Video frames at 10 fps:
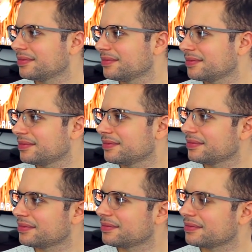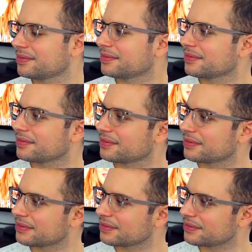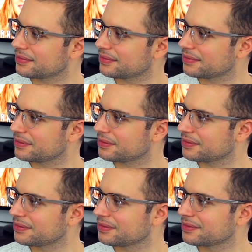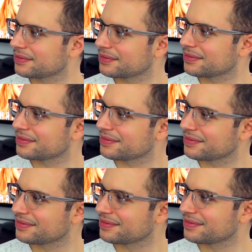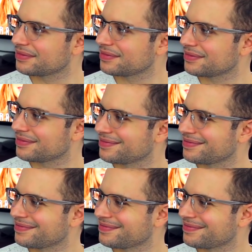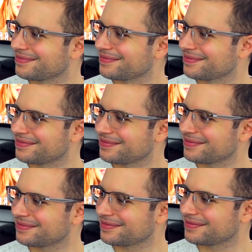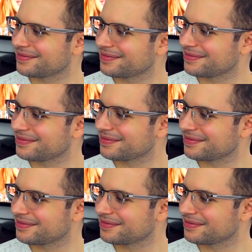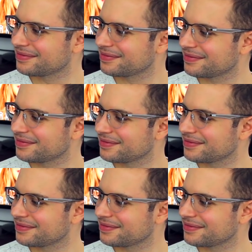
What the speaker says: This person isn't speaking.